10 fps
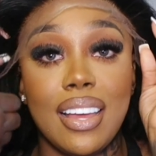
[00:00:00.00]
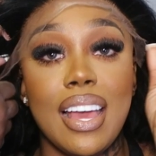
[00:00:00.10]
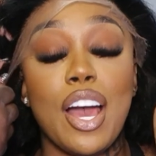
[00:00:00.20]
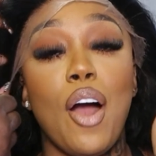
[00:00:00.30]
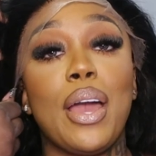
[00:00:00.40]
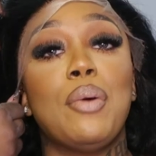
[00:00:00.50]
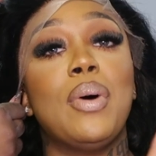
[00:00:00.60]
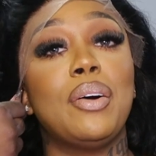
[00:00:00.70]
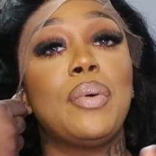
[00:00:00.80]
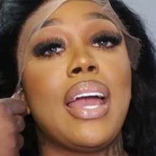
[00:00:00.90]
Okay,
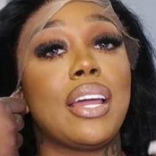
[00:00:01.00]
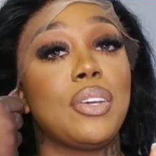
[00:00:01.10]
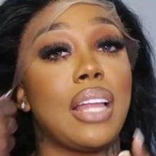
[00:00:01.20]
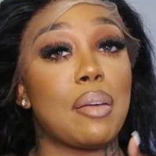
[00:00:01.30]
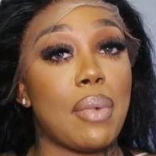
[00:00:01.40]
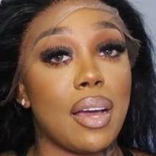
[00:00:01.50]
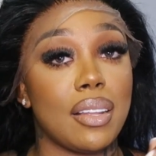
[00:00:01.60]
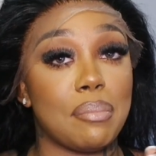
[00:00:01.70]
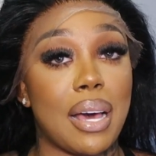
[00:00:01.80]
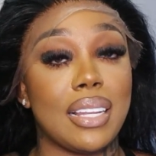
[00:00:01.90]
one way I do like
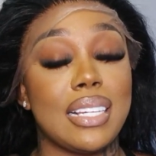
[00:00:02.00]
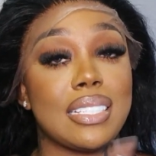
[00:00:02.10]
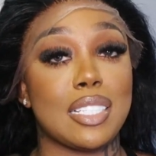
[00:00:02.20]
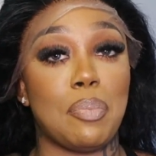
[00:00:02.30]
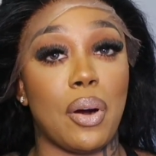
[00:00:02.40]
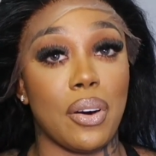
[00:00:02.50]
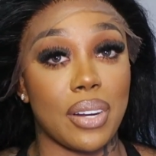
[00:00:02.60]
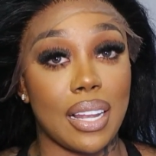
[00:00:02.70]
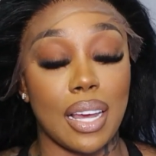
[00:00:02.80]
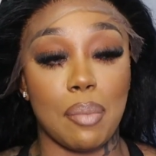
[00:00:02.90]
my lace is
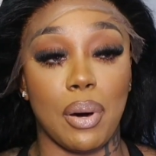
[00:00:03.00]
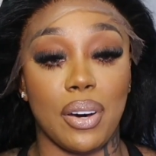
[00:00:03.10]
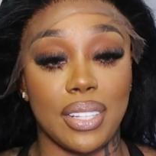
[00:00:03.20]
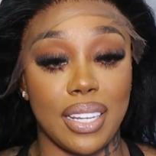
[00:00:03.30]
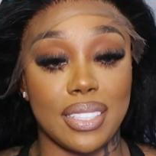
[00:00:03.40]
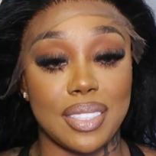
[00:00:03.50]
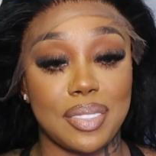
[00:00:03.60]
bald. I like a bald lace.